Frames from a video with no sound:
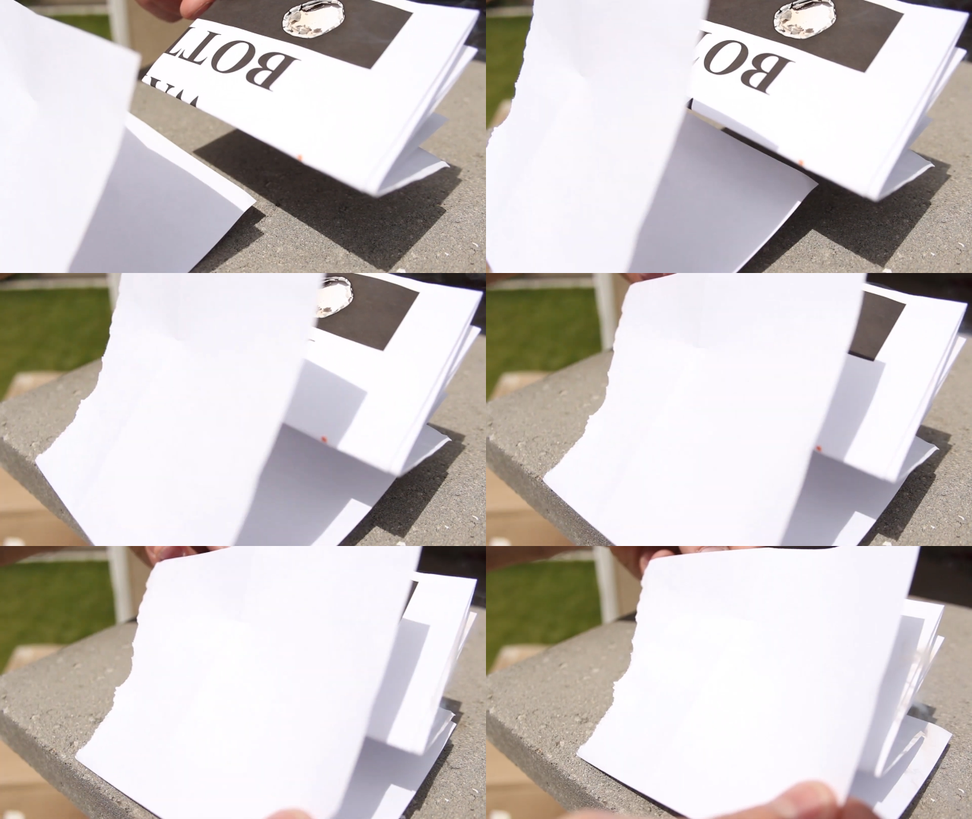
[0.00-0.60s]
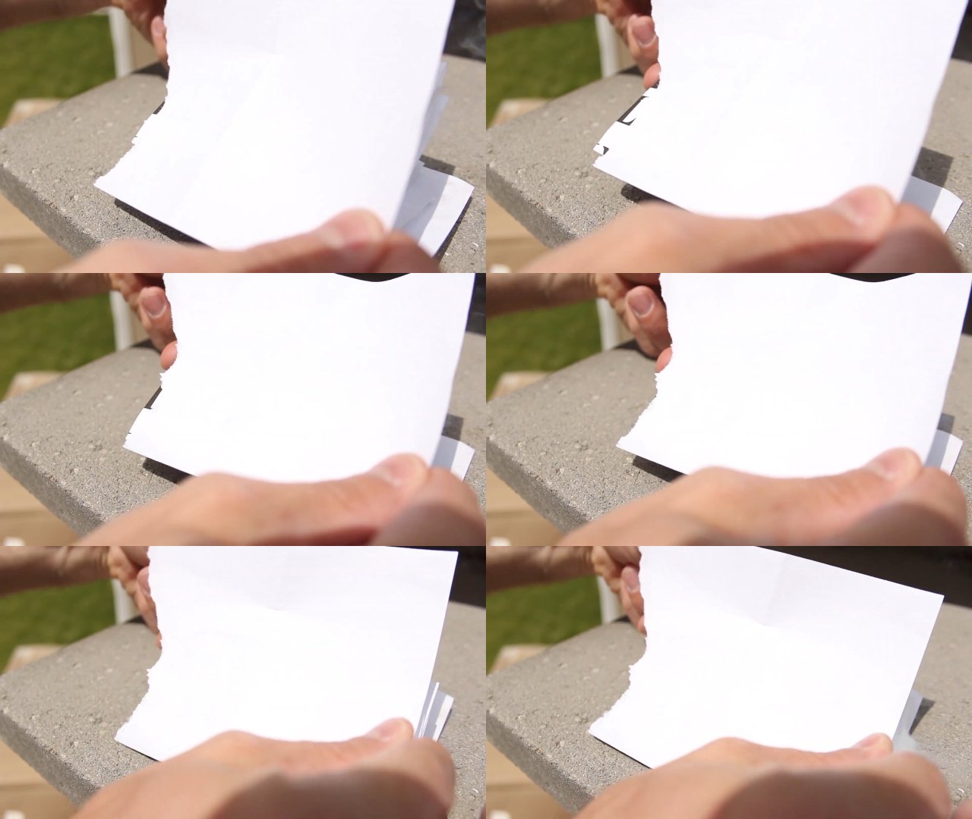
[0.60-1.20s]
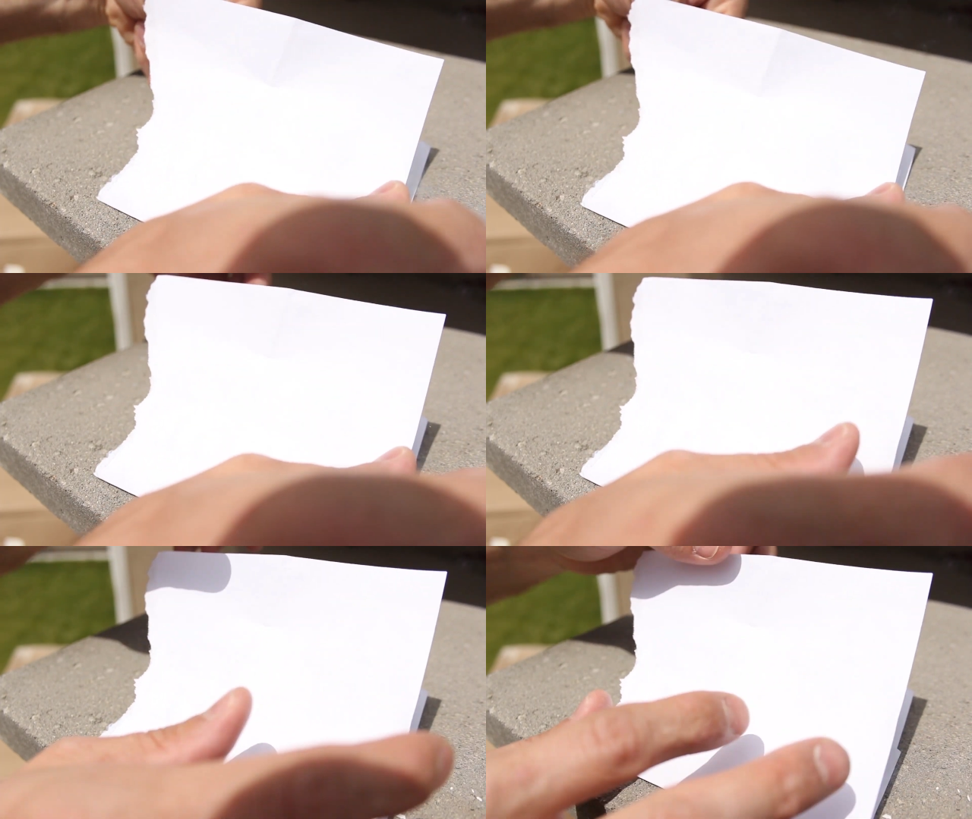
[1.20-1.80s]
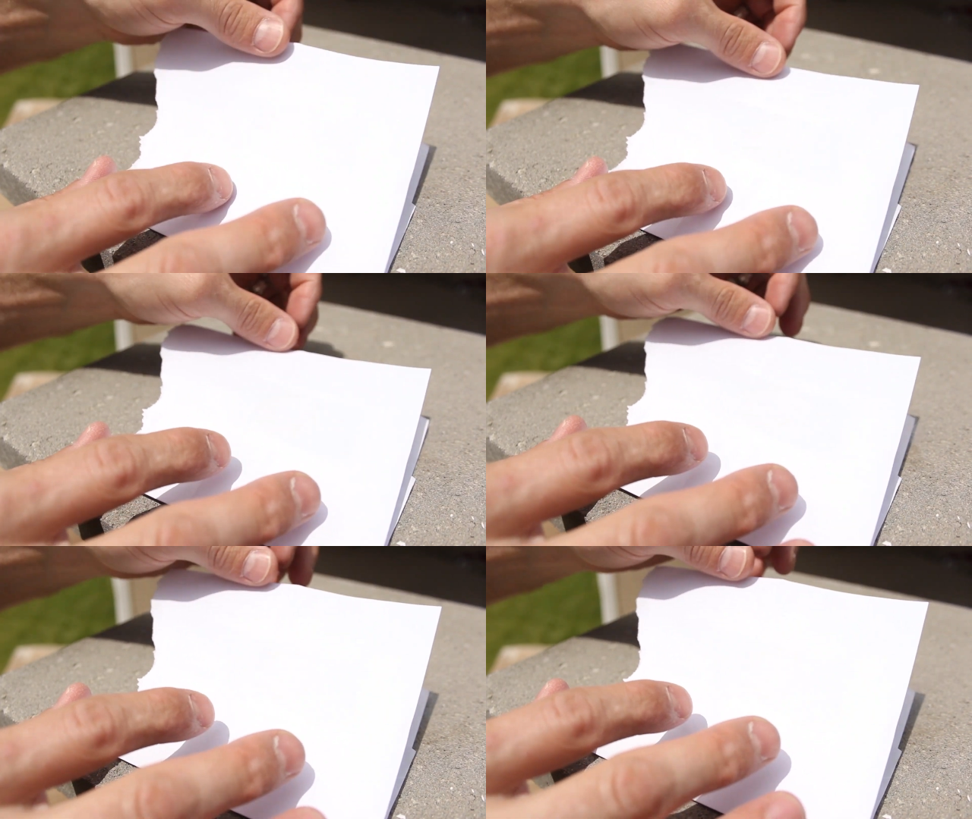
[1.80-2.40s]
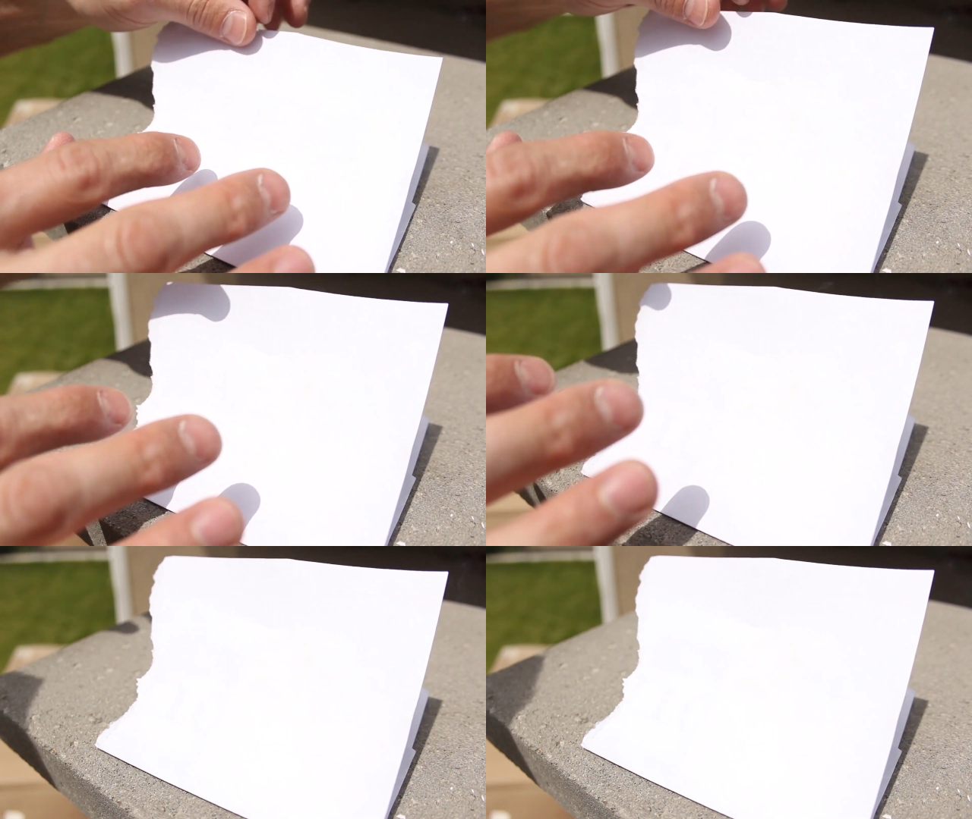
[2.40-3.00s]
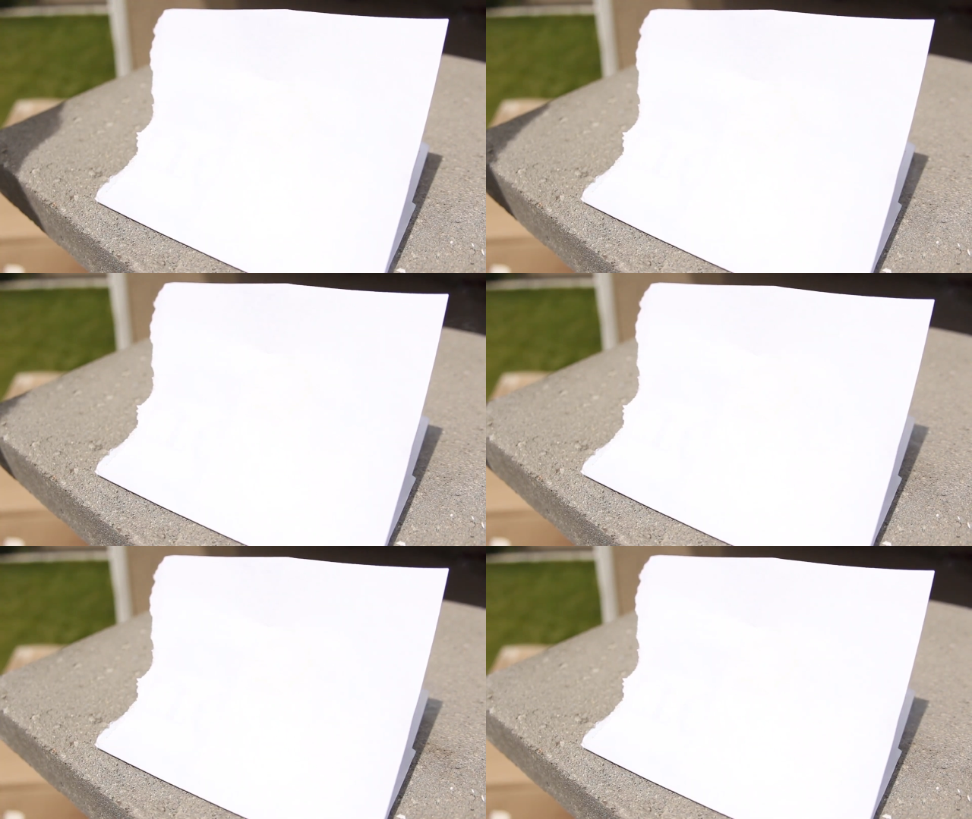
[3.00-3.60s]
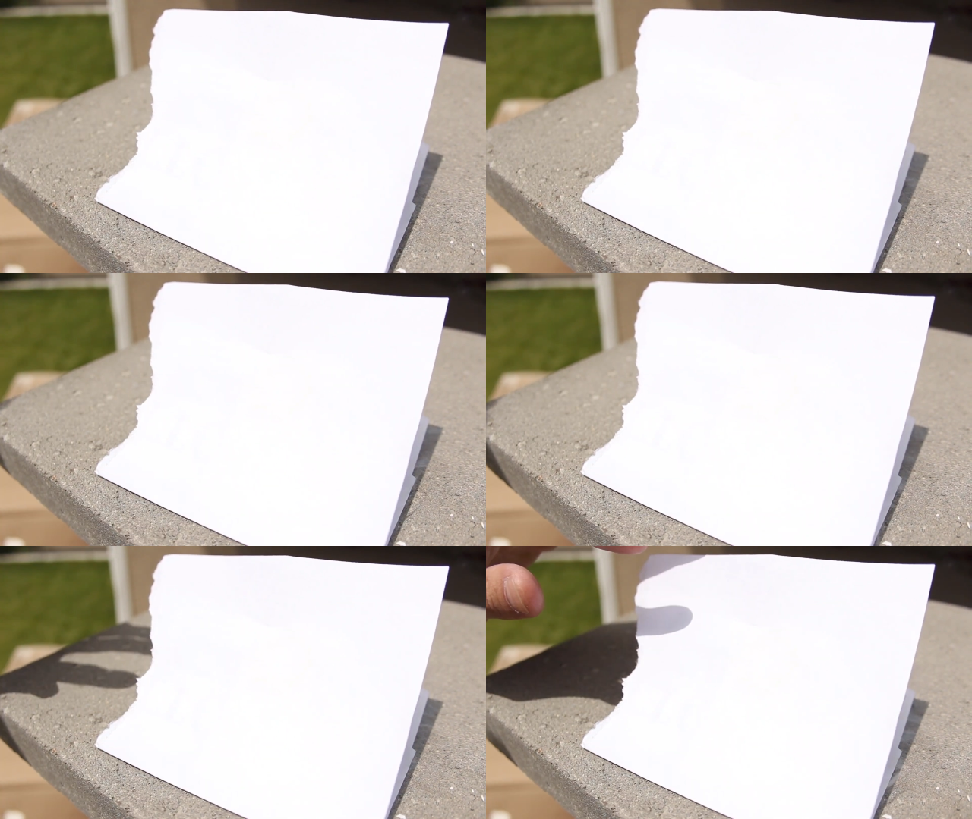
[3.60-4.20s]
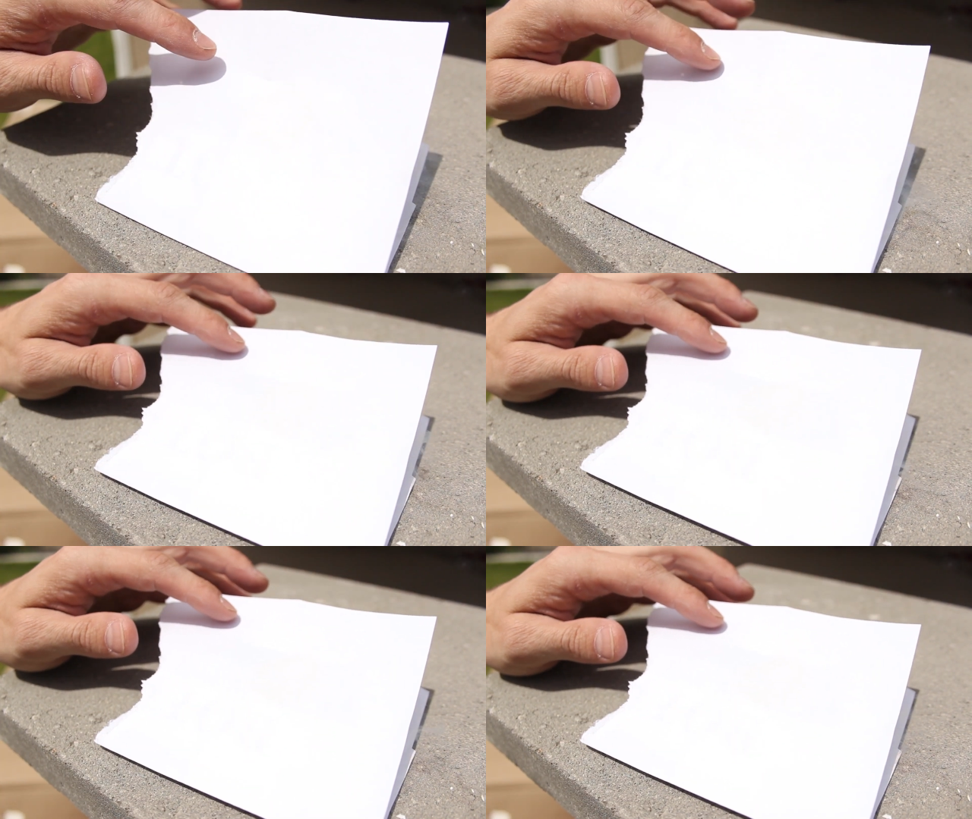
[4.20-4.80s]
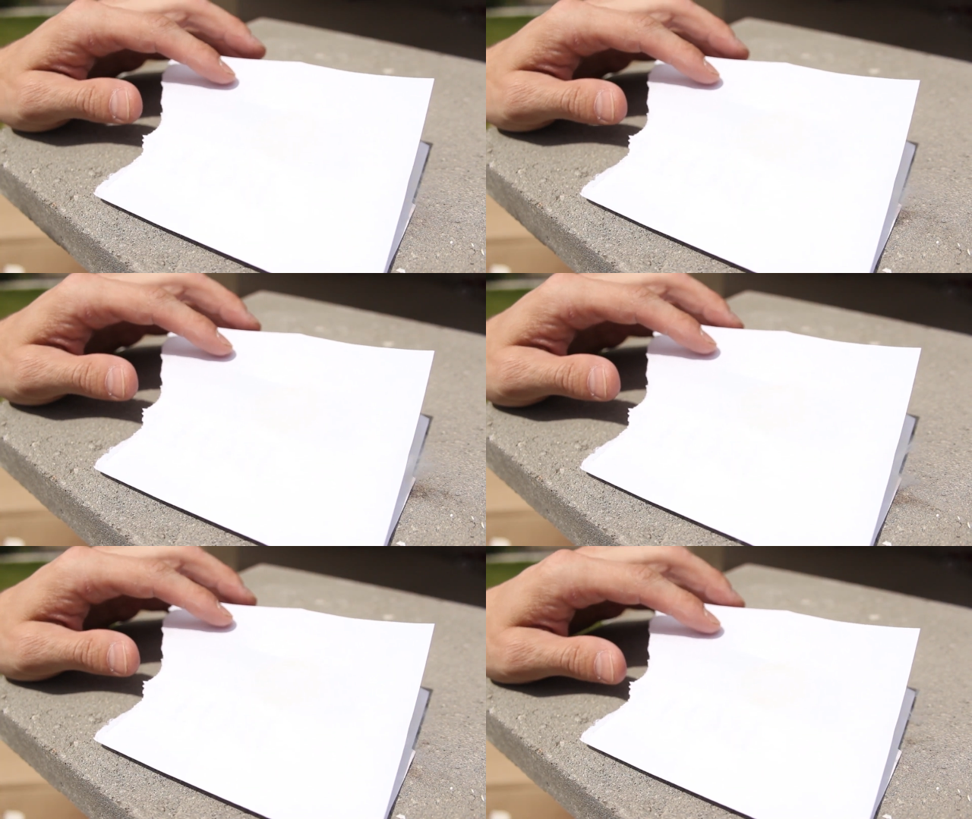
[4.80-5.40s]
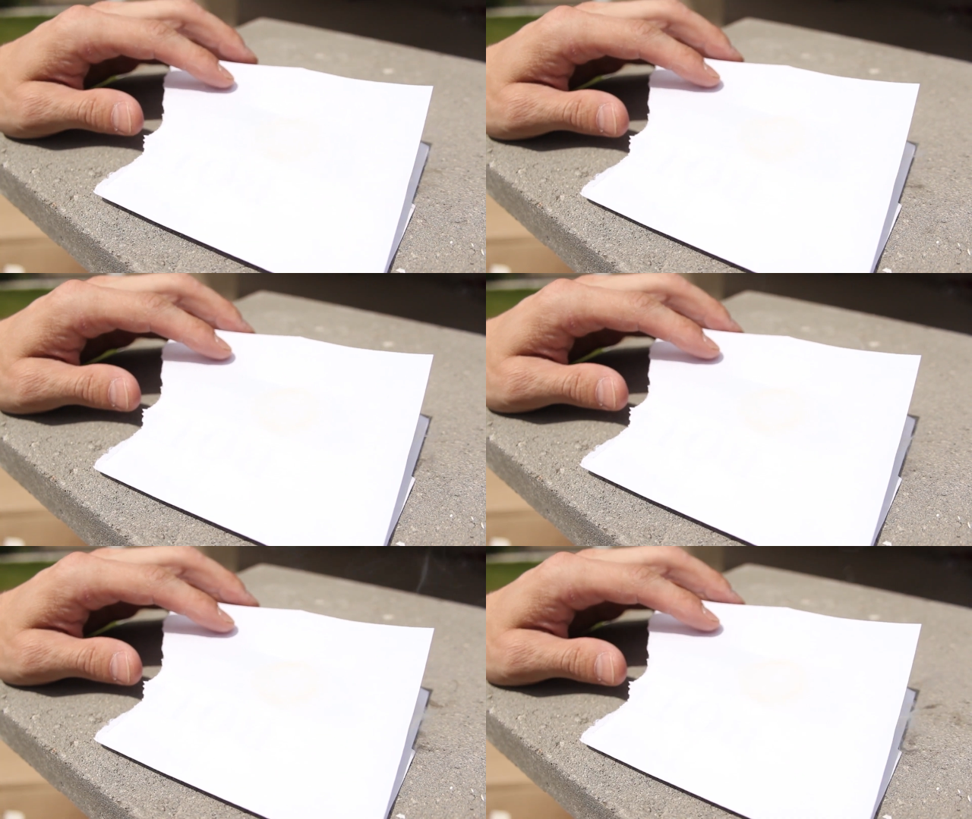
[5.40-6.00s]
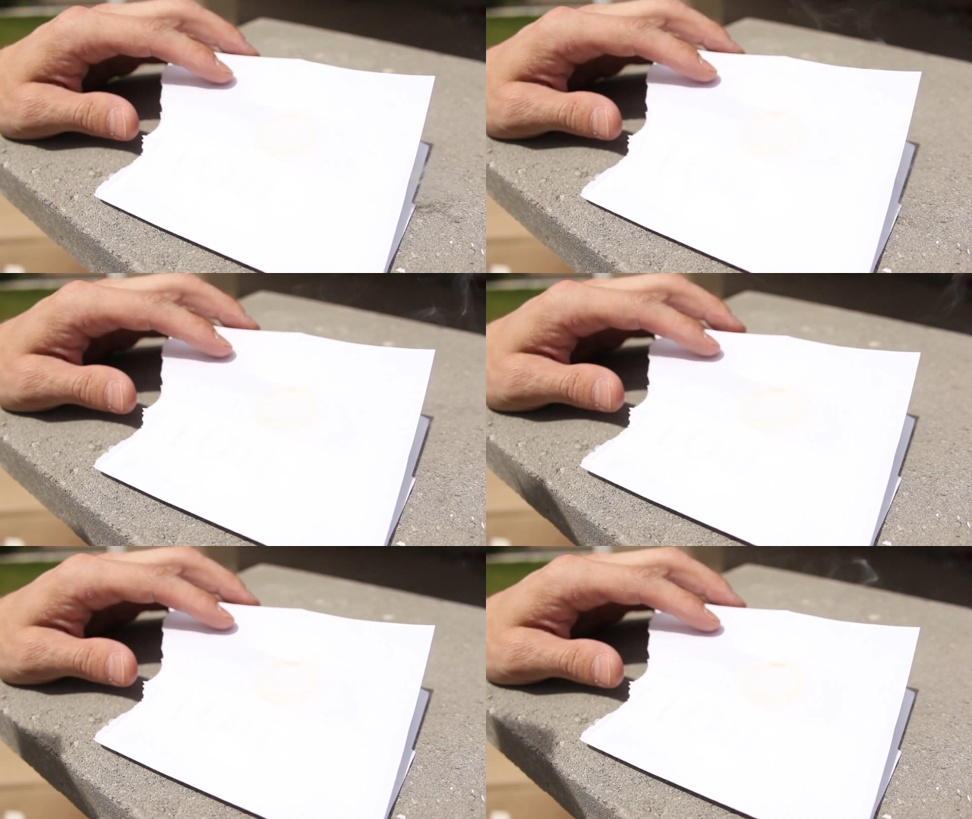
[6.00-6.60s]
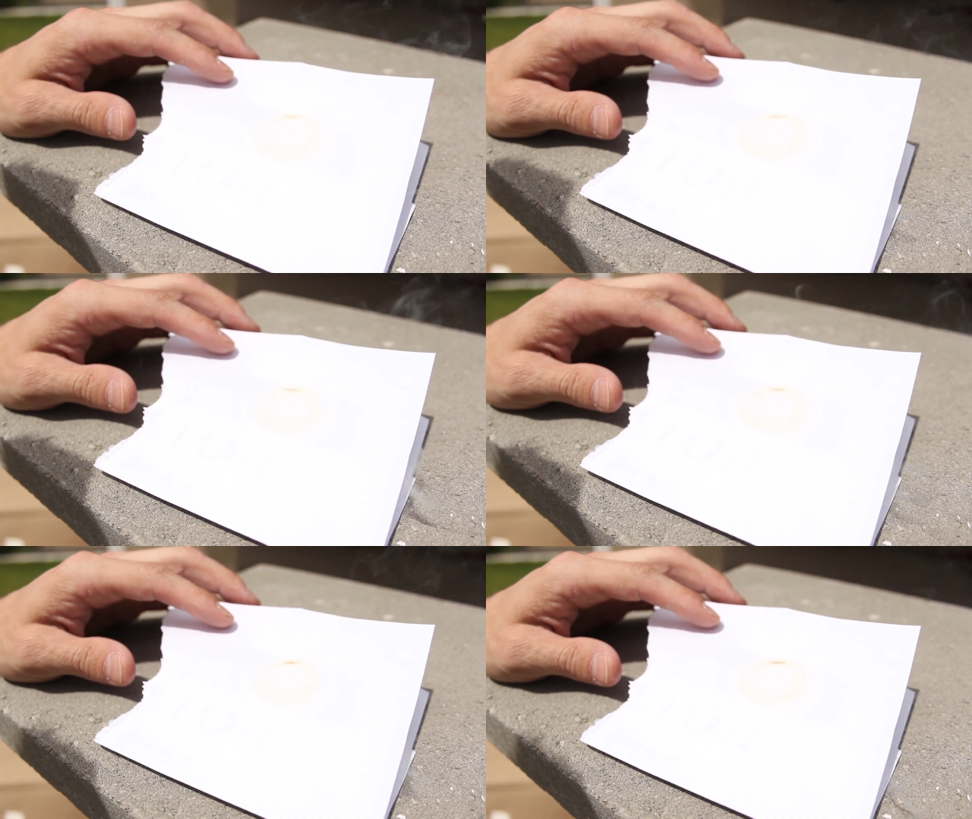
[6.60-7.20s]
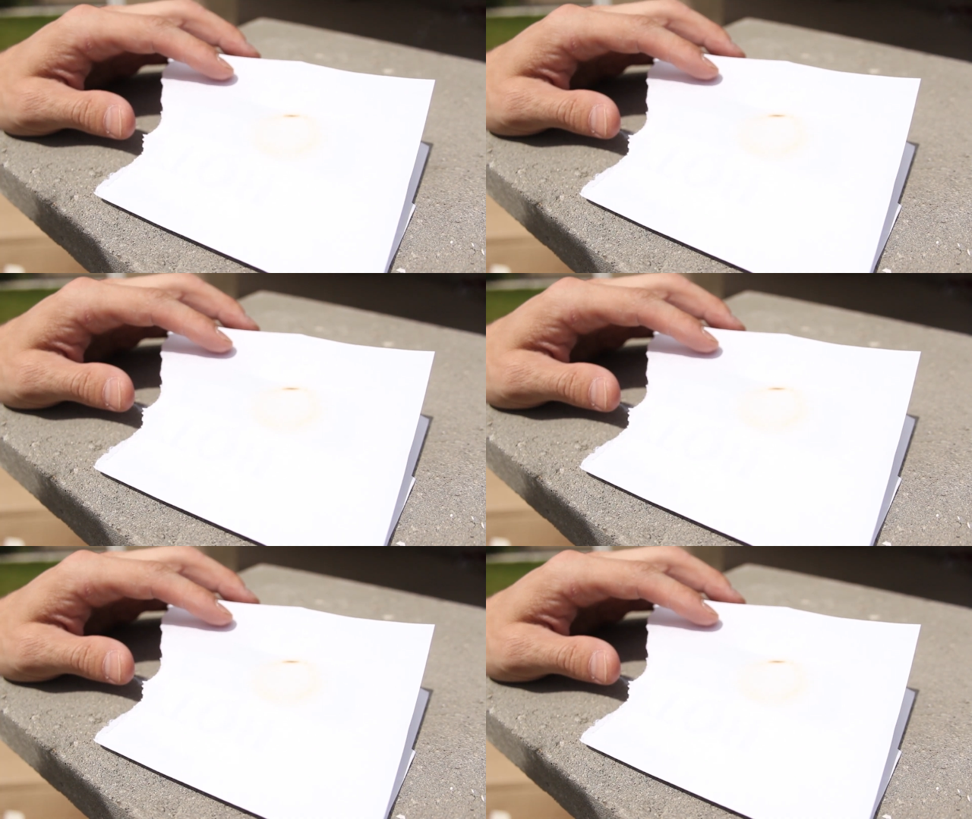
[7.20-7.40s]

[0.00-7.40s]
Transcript: (no speaker visible)